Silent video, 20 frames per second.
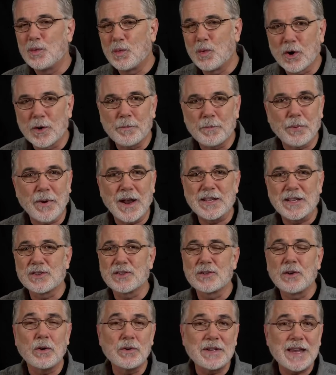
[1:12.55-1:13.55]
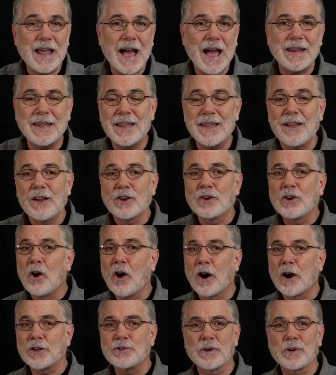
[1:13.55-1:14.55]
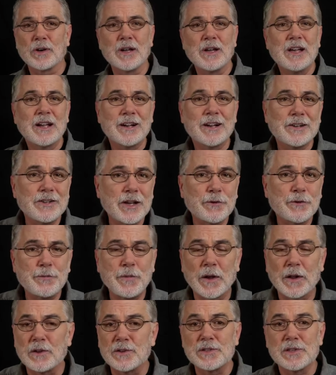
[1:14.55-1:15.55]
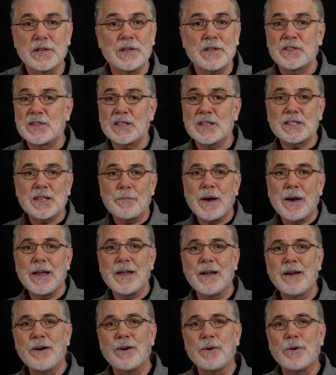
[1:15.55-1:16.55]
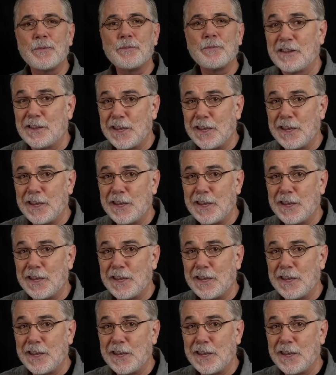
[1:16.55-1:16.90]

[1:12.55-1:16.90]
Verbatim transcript: WordPress, GoDaddy, Kartra, ClickFunnels, System dot I O.